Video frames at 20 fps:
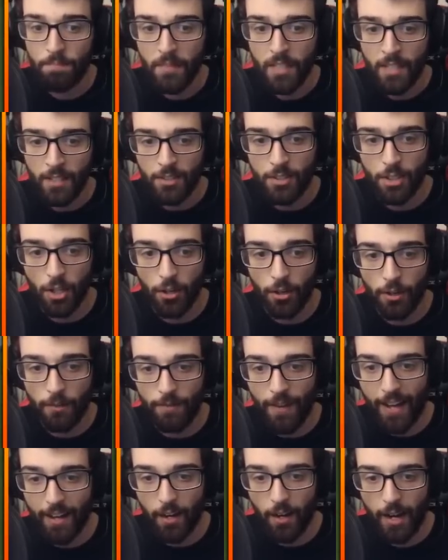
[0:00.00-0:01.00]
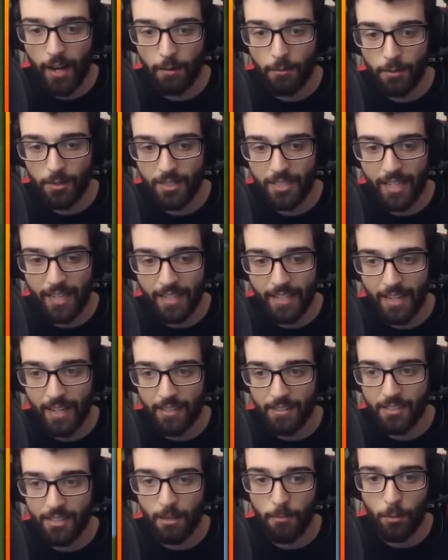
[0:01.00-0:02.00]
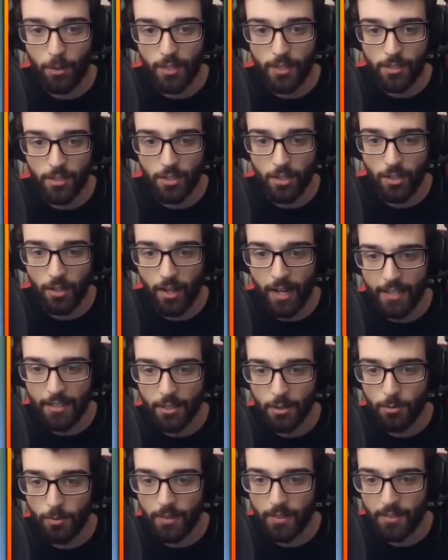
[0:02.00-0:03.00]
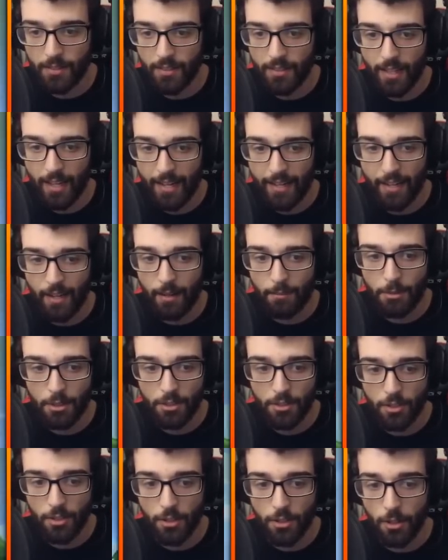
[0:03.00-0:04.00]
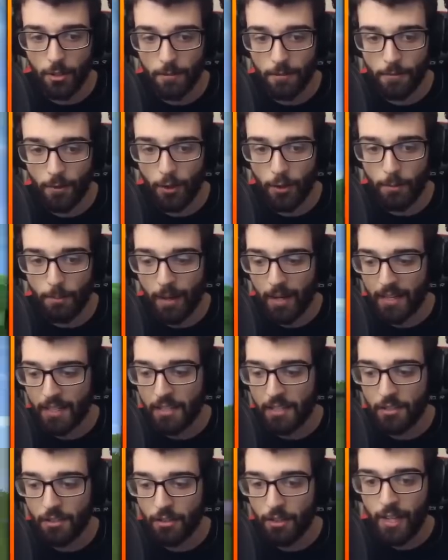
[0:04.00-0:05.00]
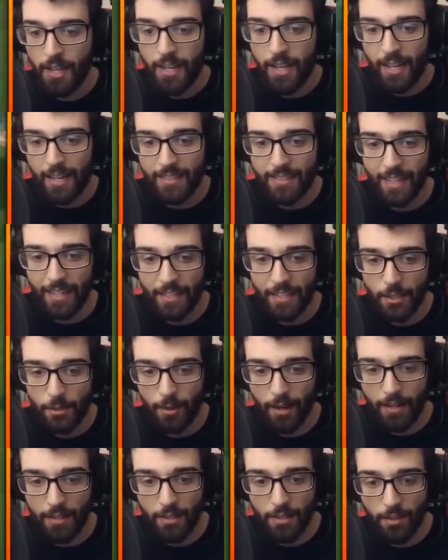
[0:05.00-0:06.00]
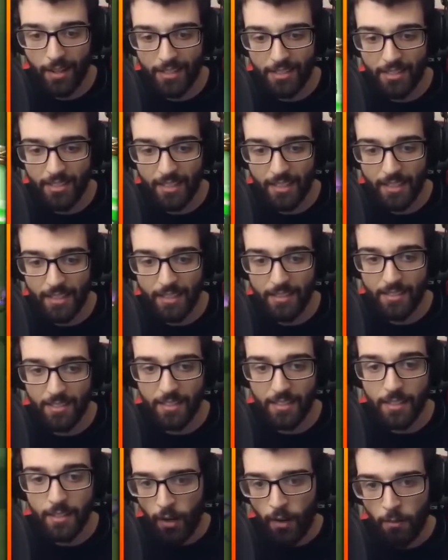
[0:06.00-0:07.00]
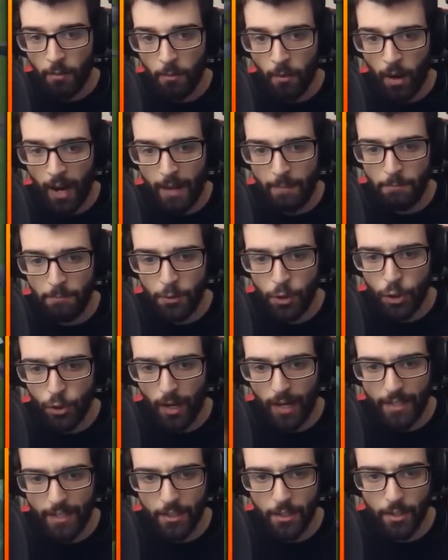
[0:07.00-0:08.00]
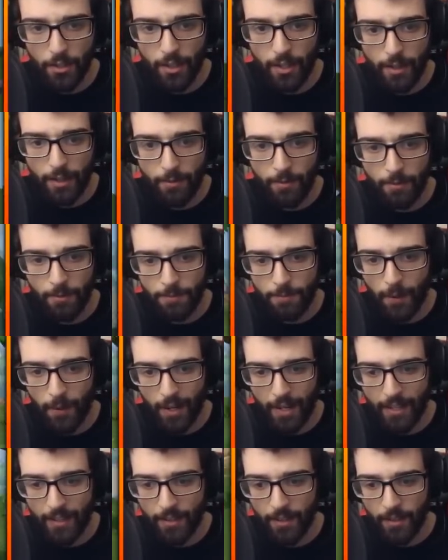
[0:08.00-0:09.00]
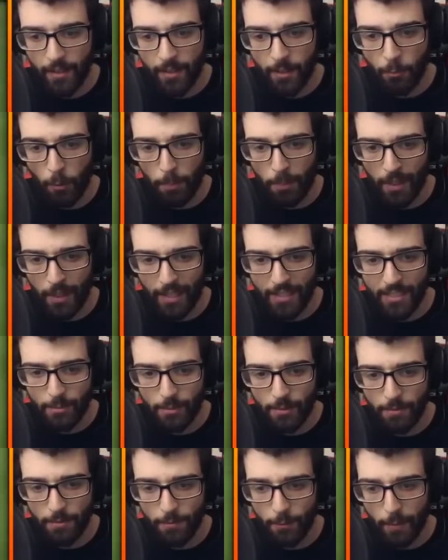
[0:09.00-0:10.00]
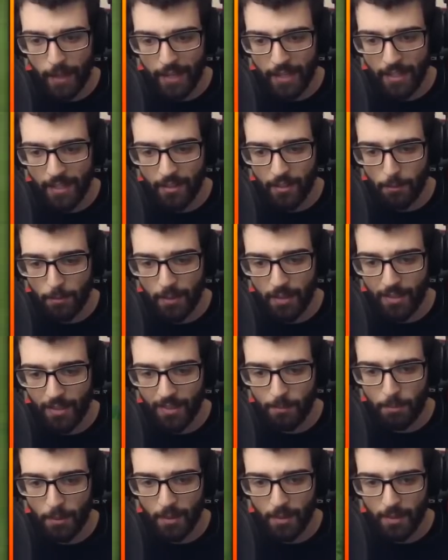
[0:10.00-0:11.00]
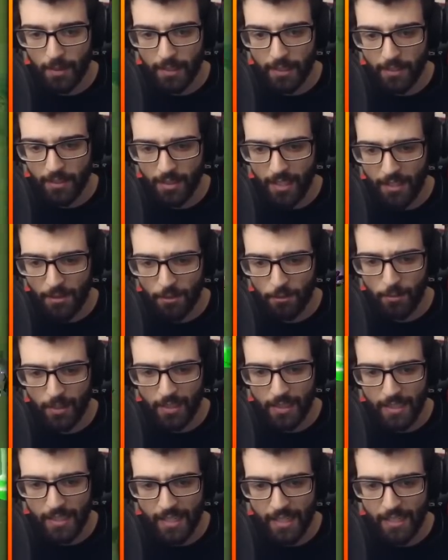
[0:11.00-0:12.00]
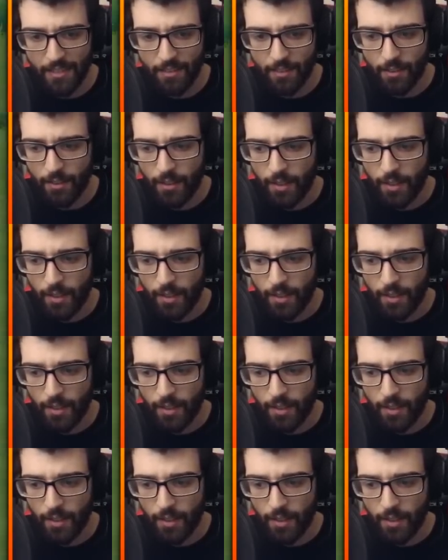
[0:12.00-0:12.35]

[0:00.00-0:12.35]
So that guy was taking out someone, so I just went and said, hey, I'm just going to go and third-party you and take you out nice and easy. I'm trying to go and find a replacement for my heal ability, because I don't really need it.